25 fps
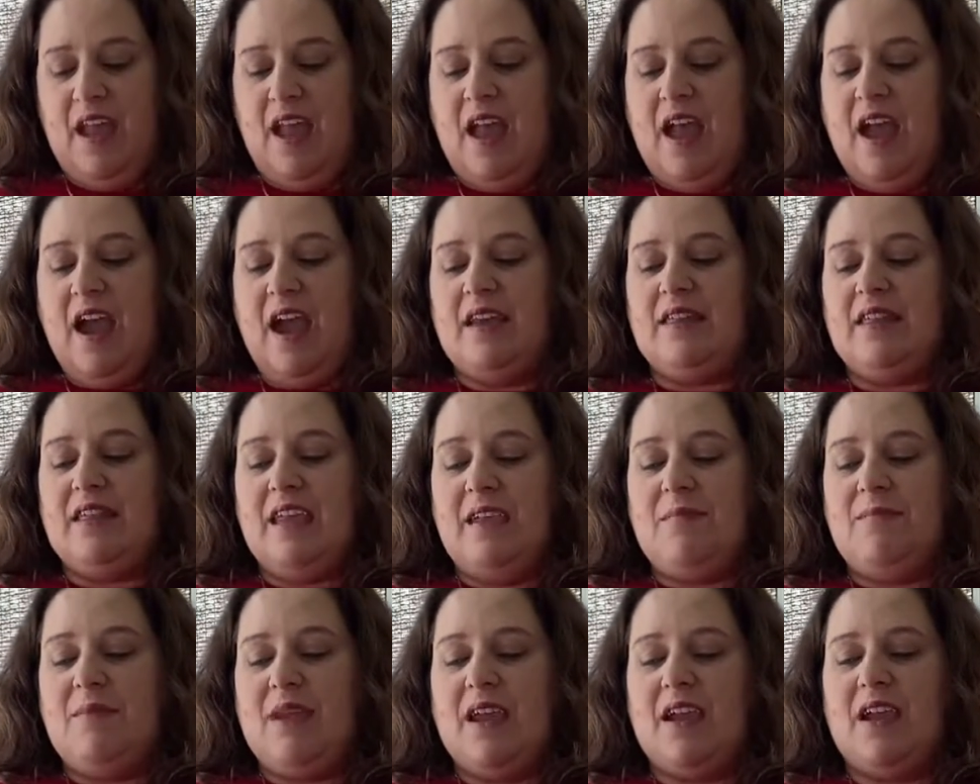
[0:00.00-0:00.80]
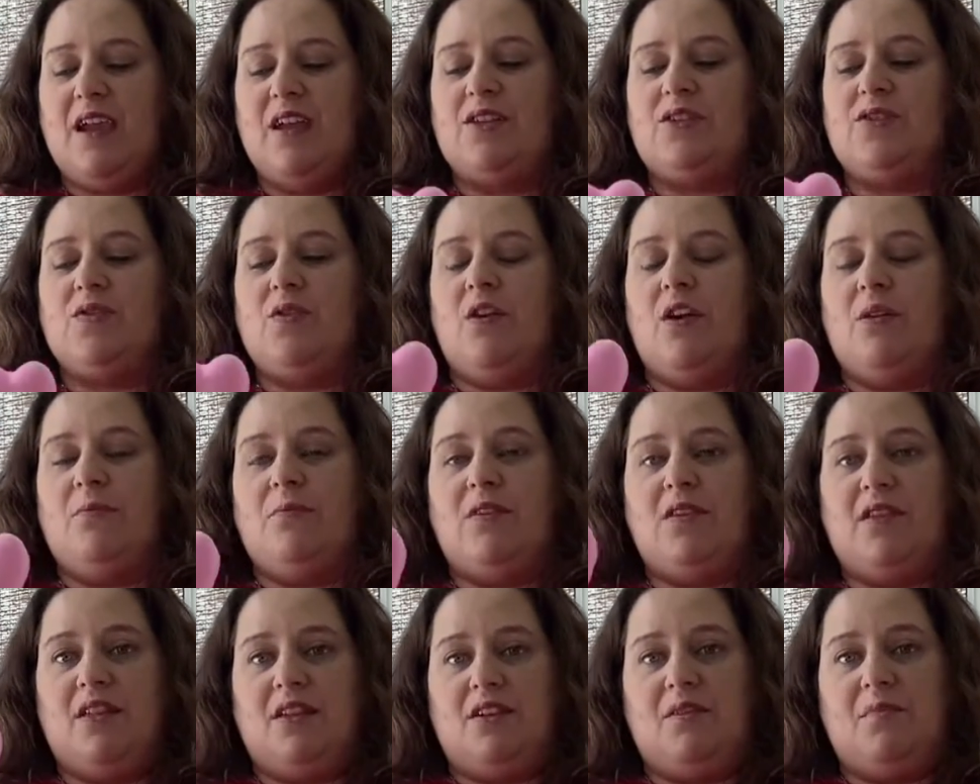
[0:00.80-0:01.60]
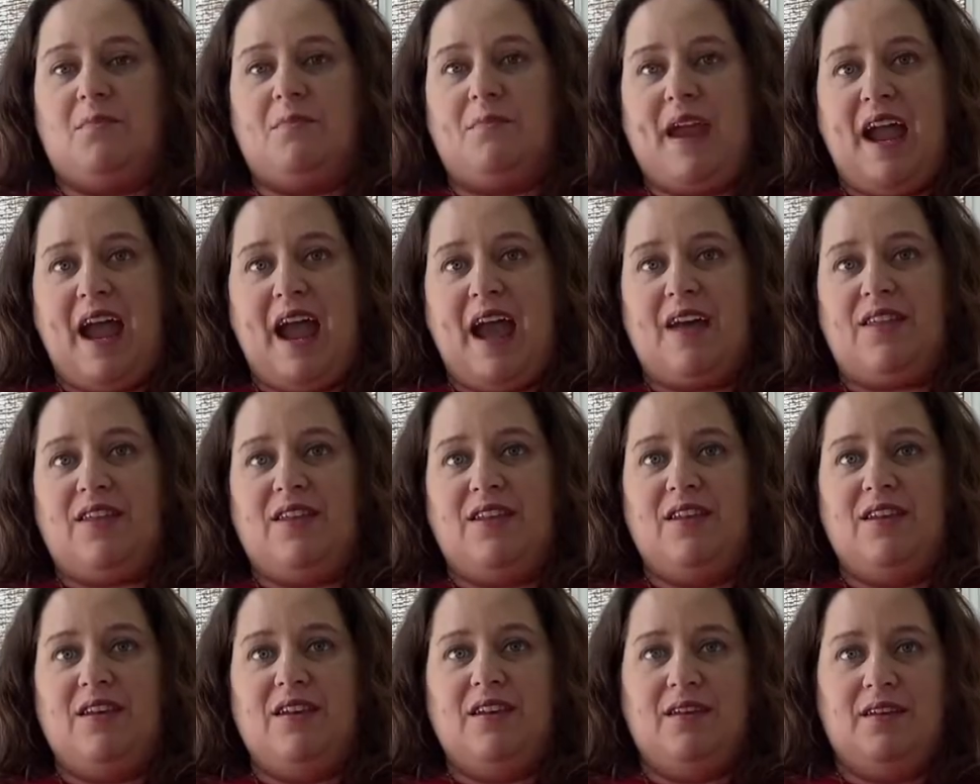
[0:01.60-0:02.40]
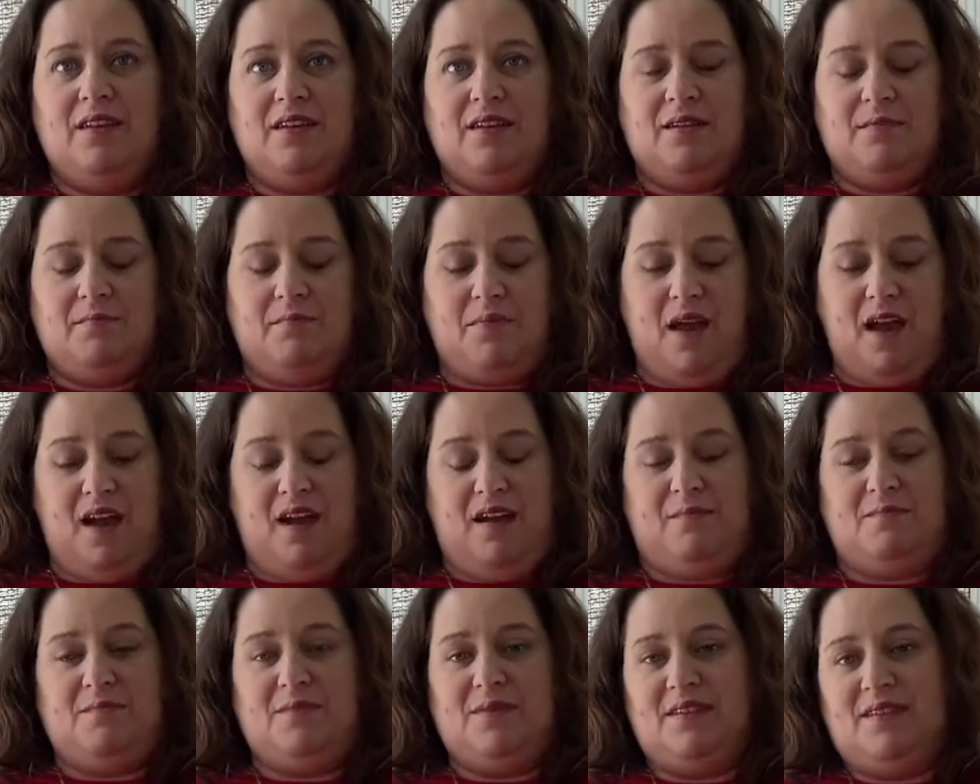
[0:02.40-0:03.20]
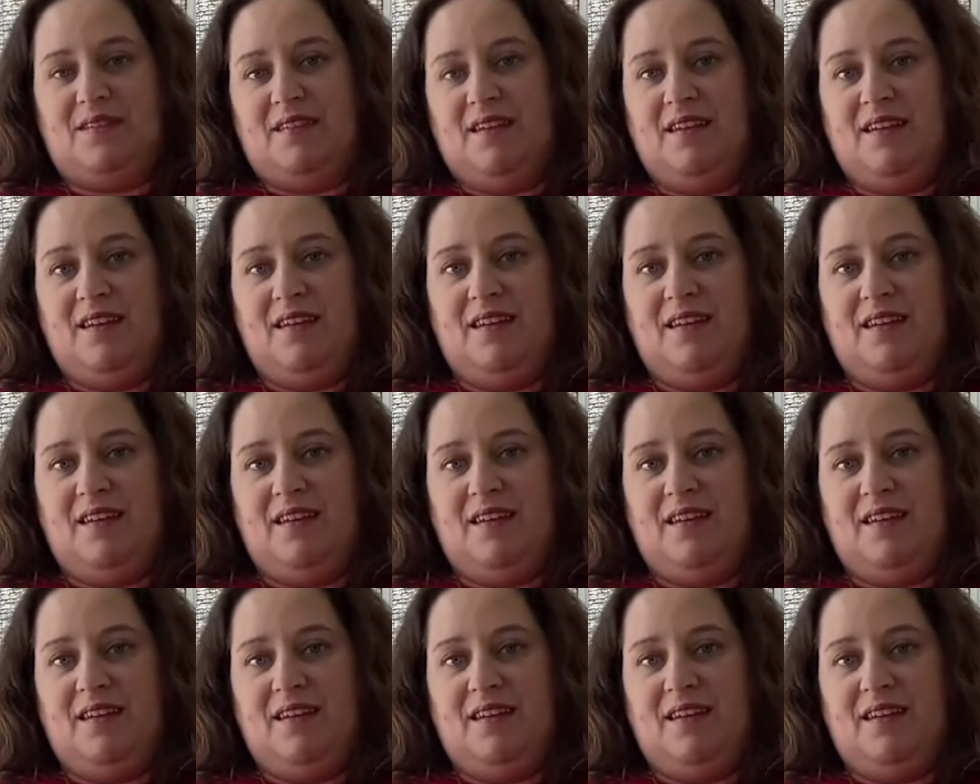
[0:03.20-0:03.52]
And they make adorable little bath bombs.